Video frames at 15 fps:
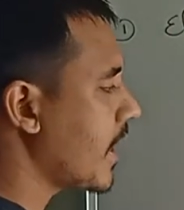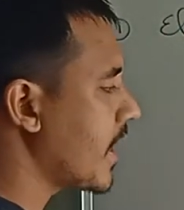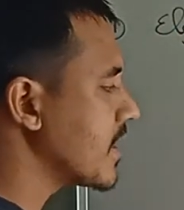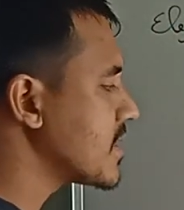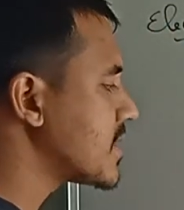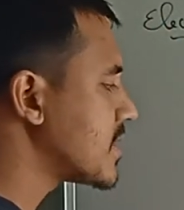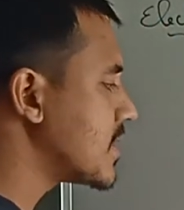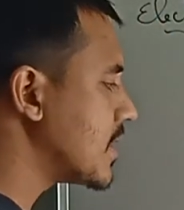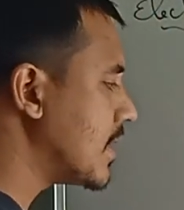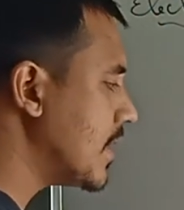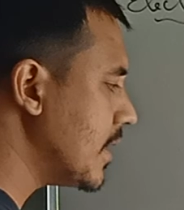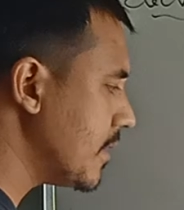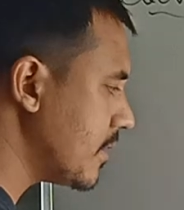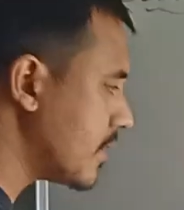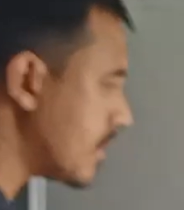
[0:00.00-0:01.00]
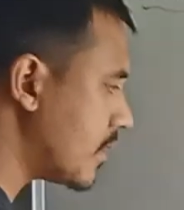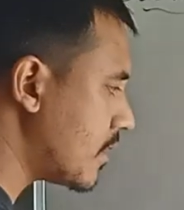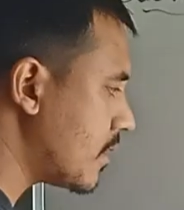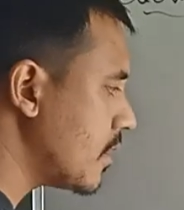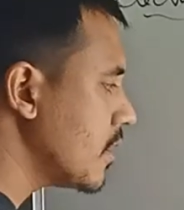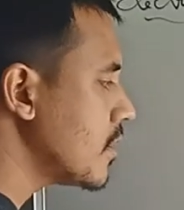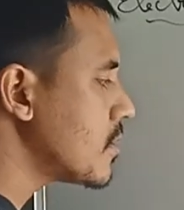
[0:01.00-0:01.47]
a
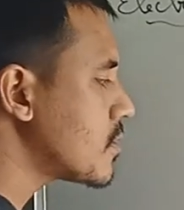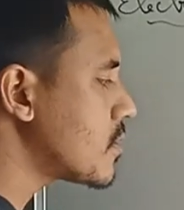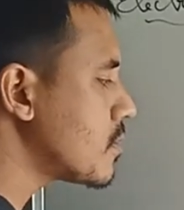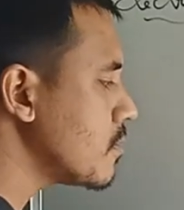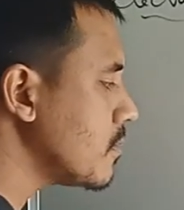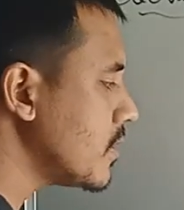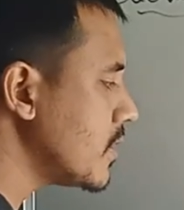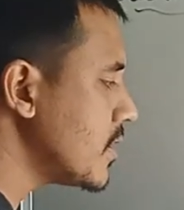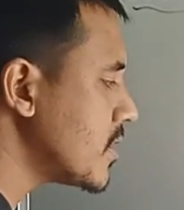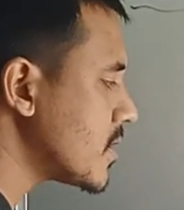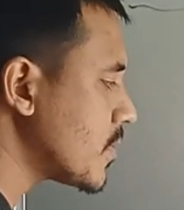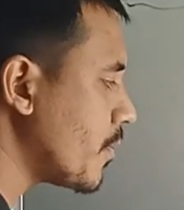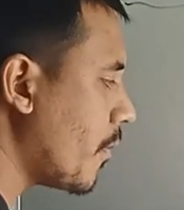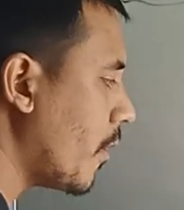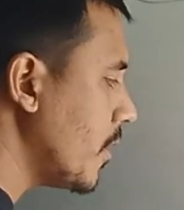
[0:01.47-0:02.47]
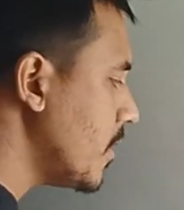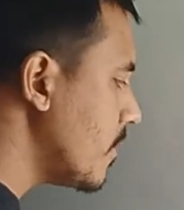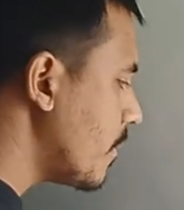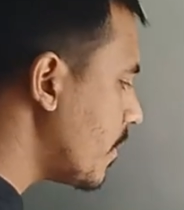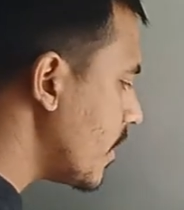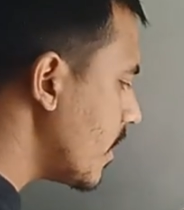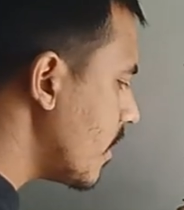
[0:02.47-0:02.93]
cylinder through this
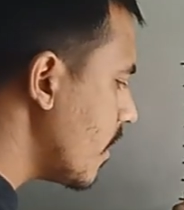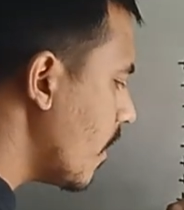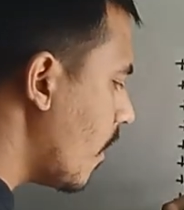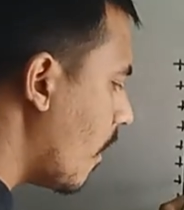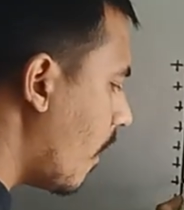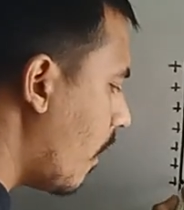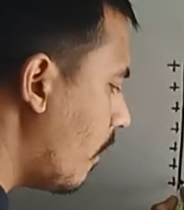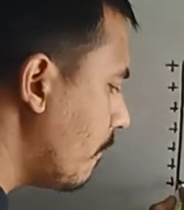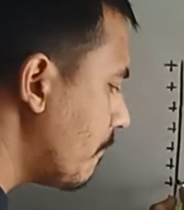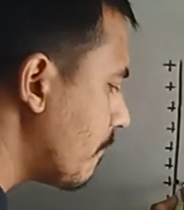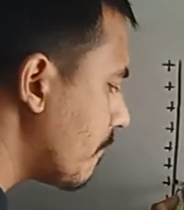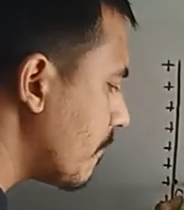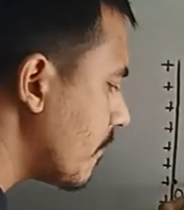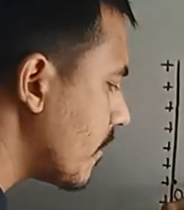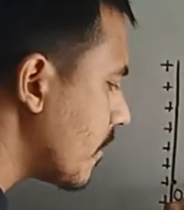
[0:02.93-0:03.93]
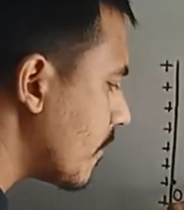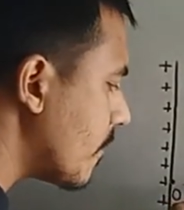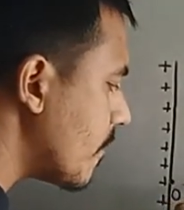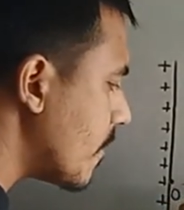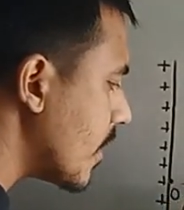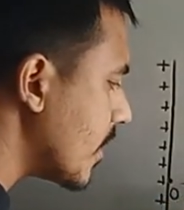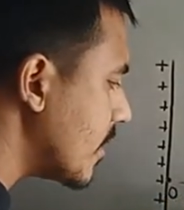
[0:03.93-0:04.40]
point P of
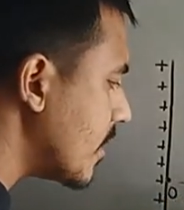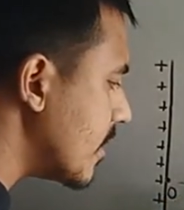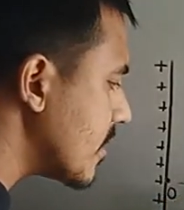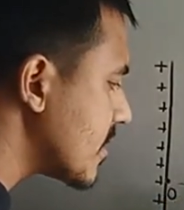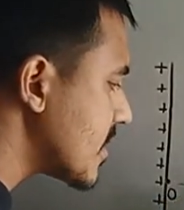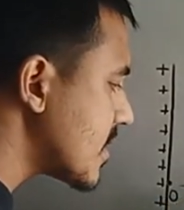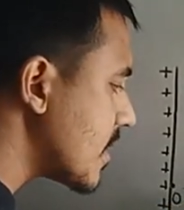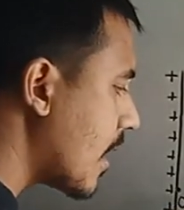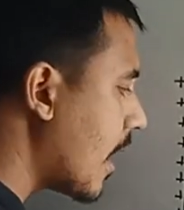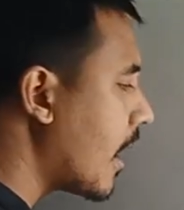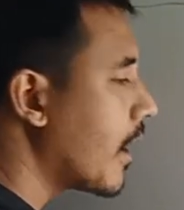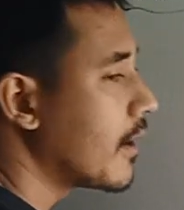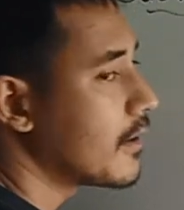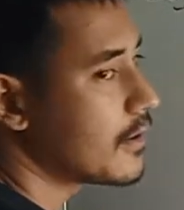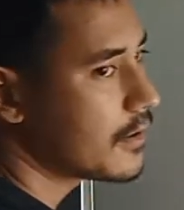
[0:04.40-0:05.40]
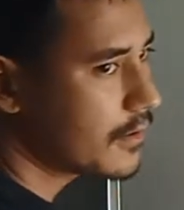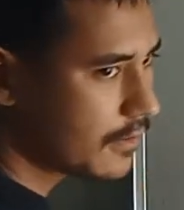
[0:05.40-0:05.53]
radius r.